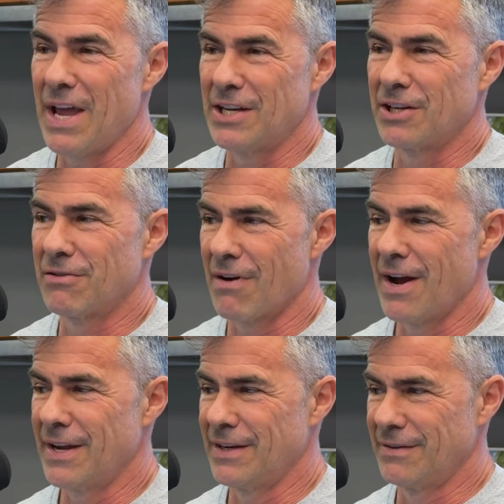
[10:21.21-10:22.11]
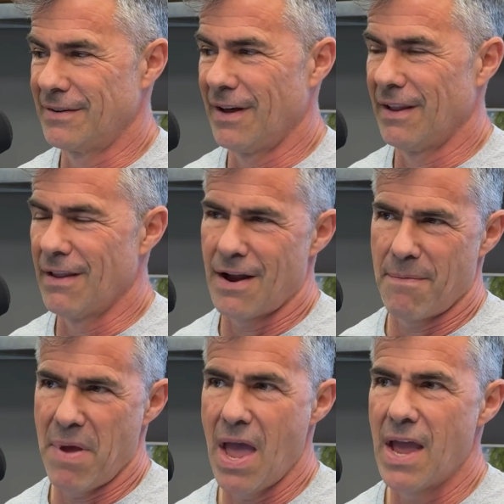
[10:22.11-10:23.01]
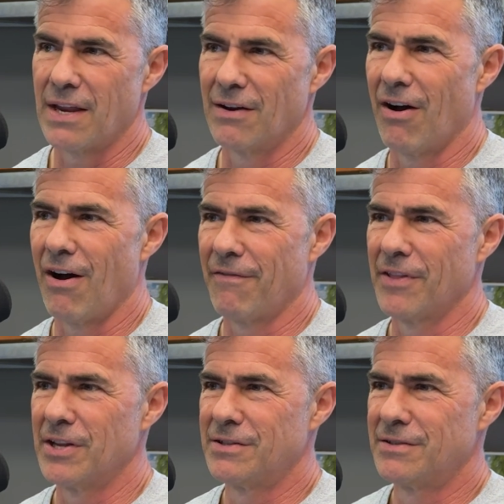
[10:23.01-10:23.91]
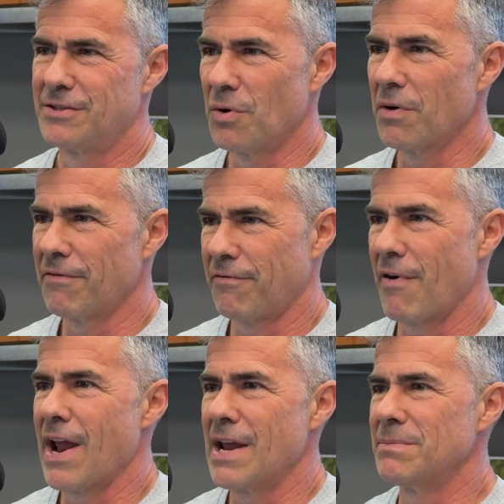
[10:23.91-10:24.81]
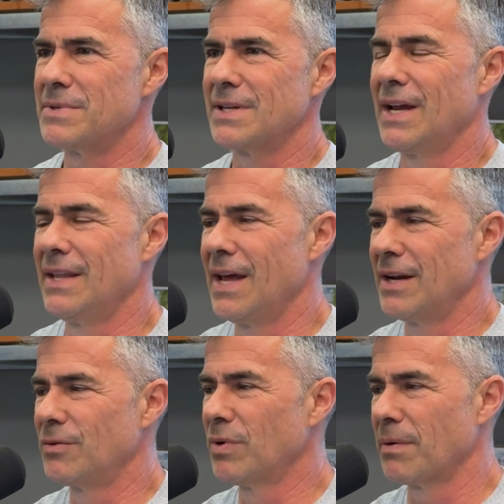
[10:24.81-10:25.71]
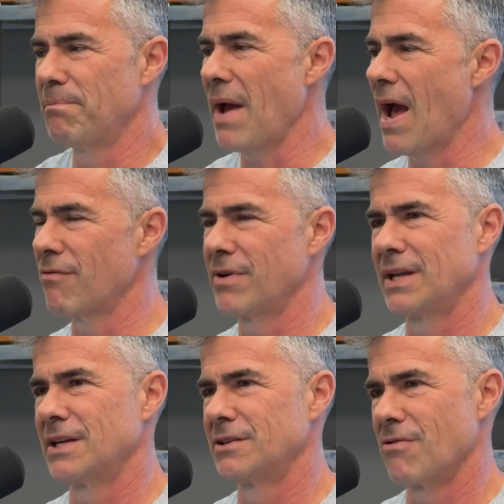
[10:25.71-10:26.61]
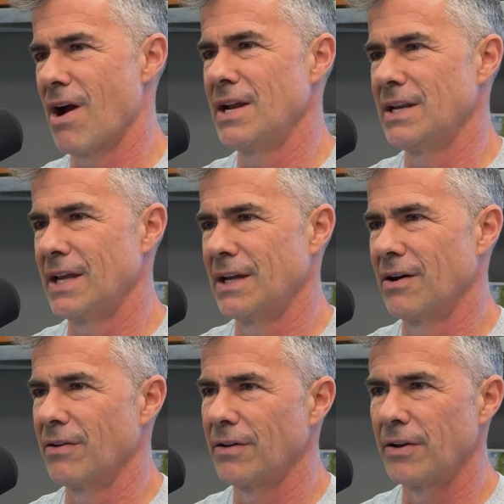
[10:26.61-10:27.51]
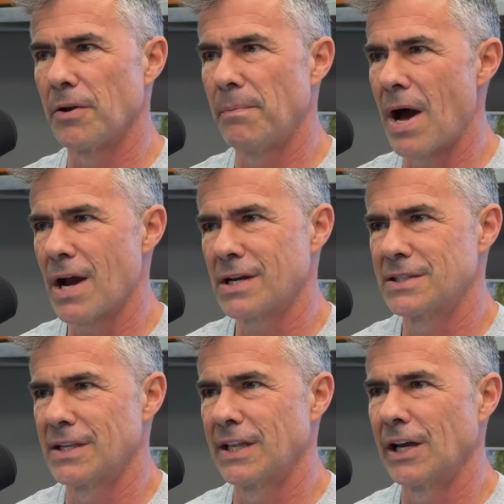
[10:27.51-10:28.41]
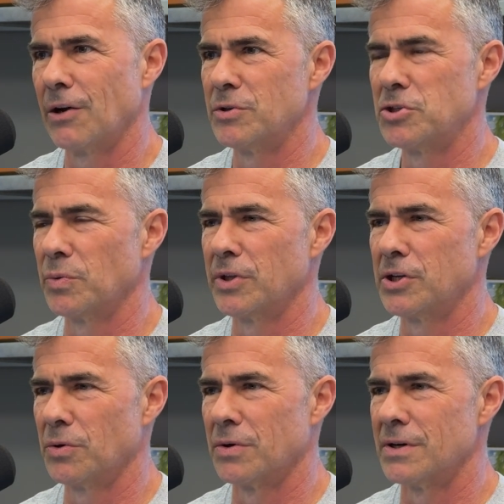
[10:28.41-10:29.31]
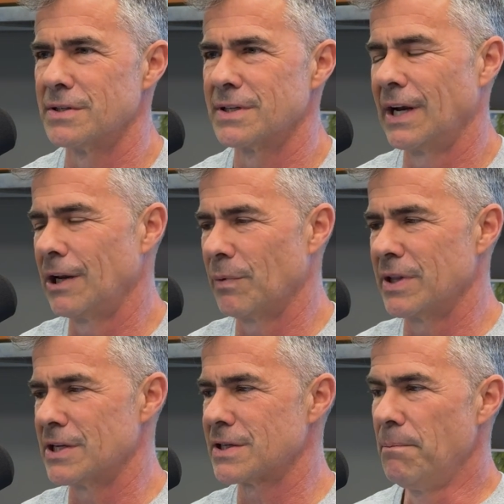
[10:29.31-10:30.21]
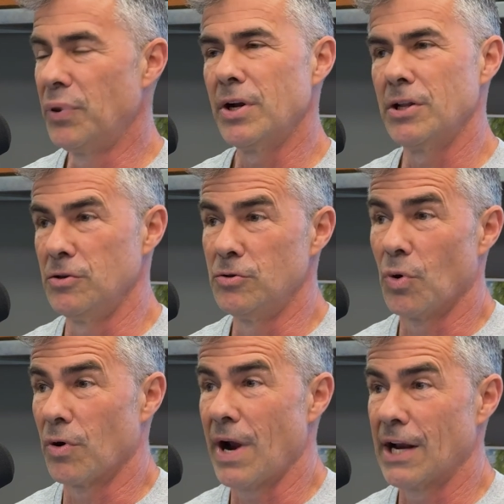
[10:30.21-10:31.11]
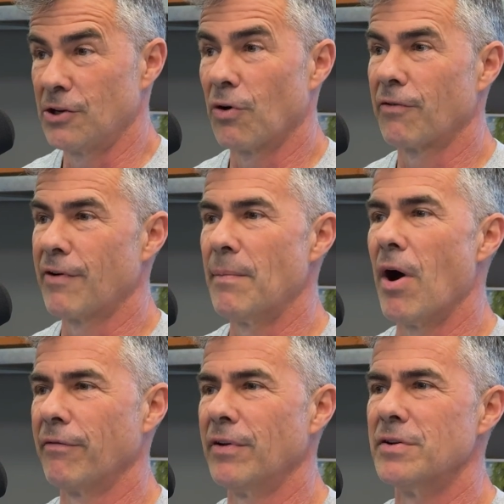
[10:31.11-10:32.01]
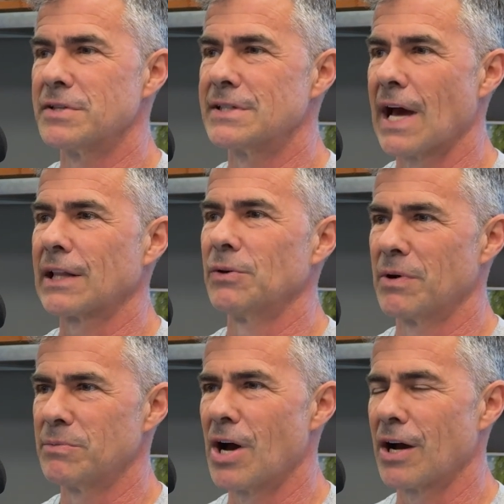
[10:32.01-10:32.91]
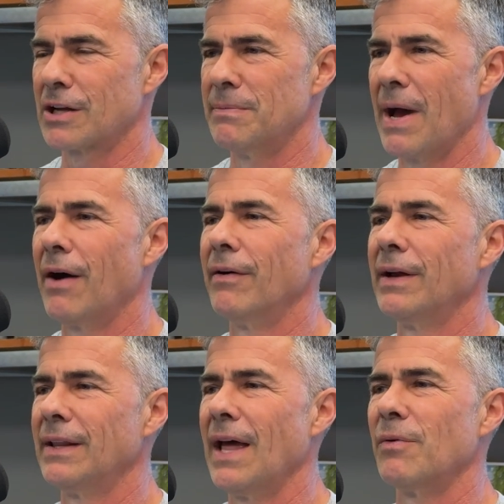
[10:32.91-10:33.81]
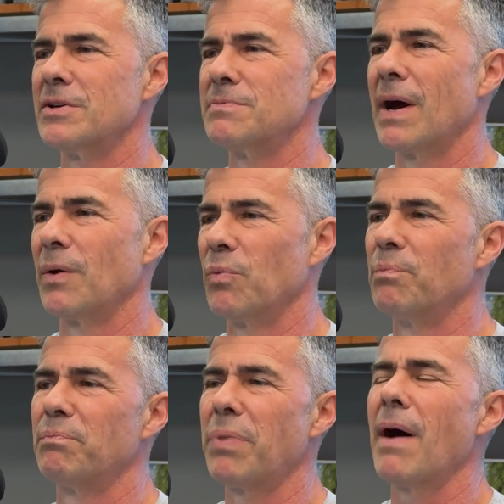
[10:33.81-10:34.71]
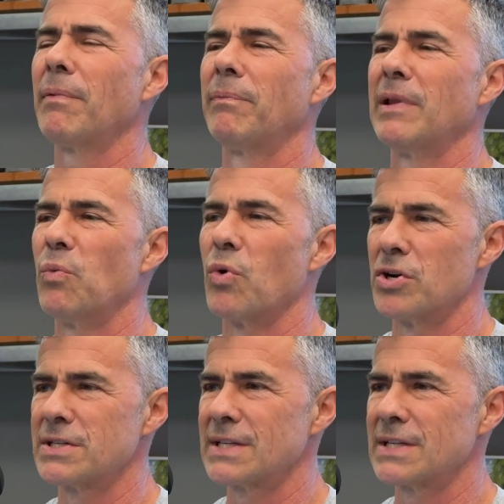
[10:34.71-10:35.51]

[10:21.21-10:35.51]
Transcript: had to grind a lot of paint off of the door frames, and then we're pounding and grinding on the little pockets that they go into in the doors. And anyone that's put a new door, had a door frame off, knows exactly what I'm talking about. And that was my probably worst